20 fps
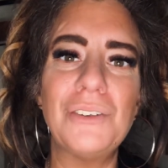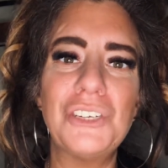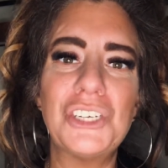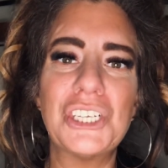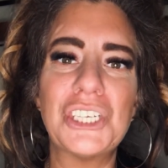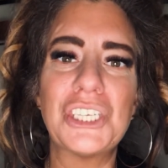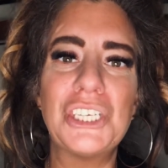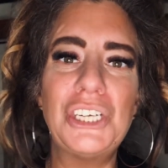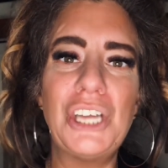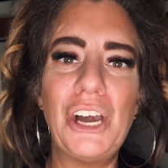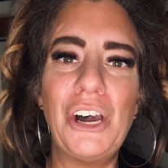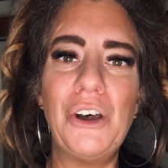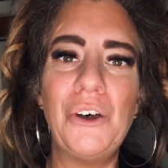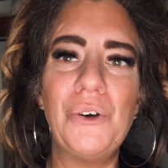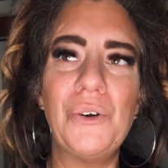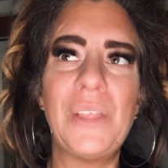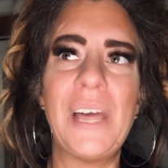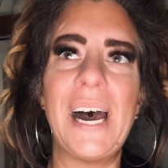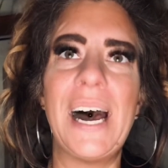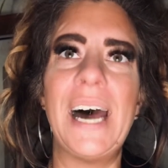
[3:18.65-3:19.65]
just know
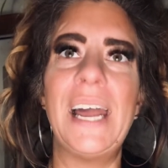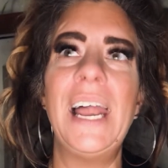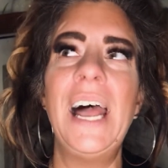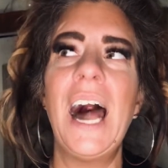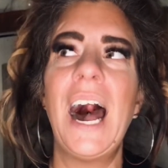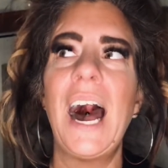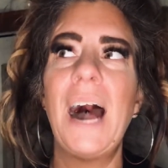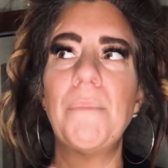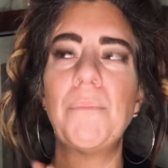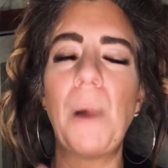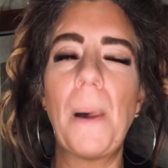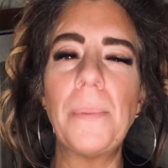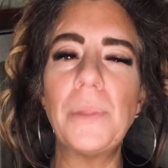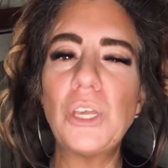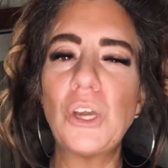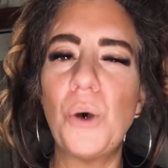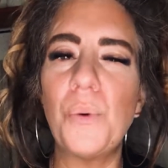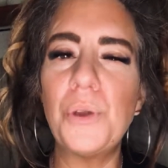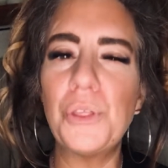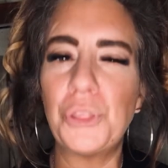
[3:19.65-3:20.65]
that I'm probably
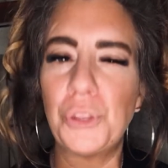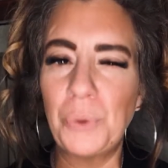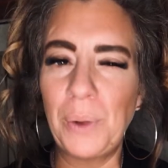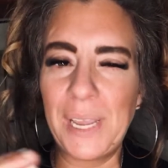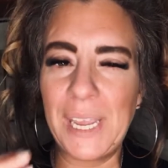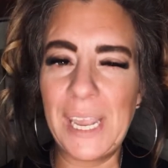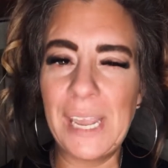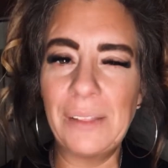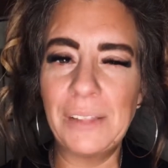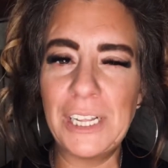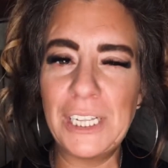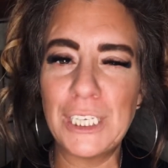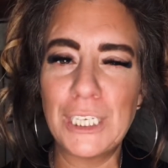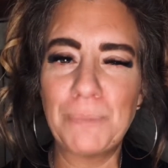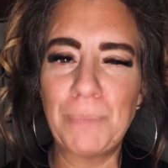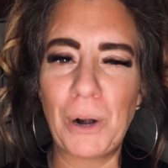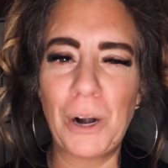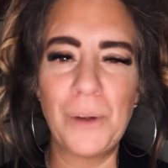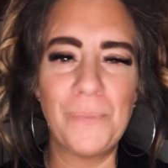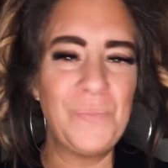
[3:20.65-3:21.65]
going through a healing
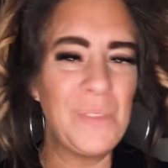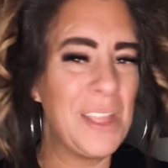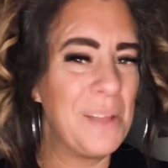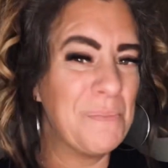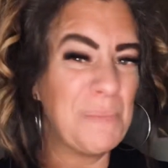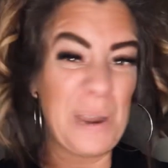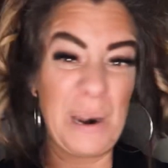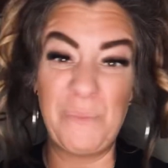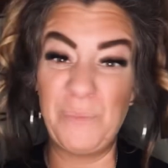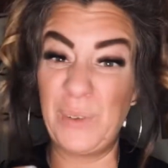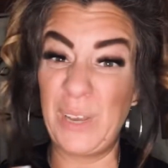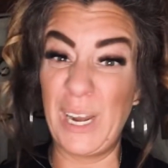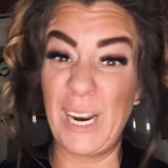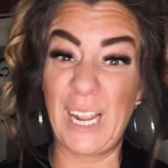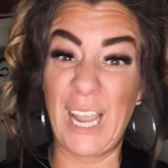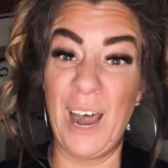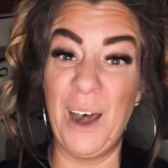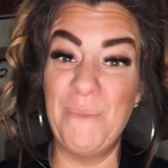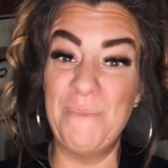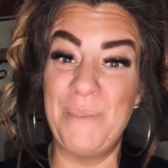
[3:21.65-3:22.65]
spurt, but I'm going to
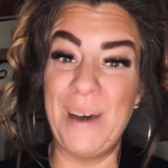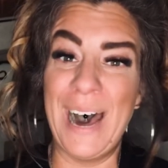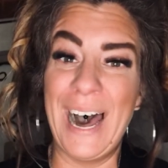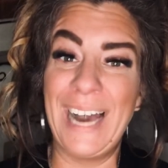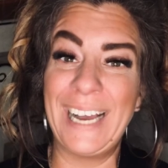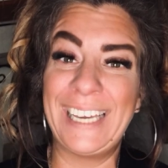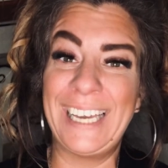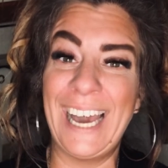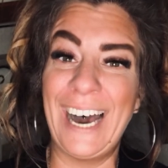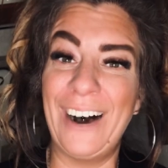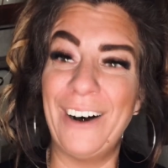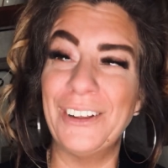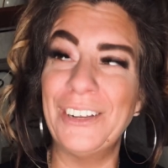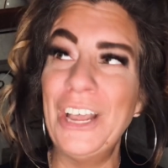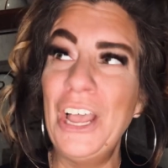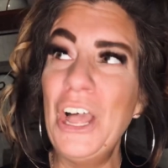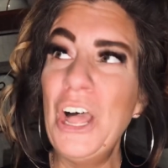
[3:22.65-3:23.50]
come back out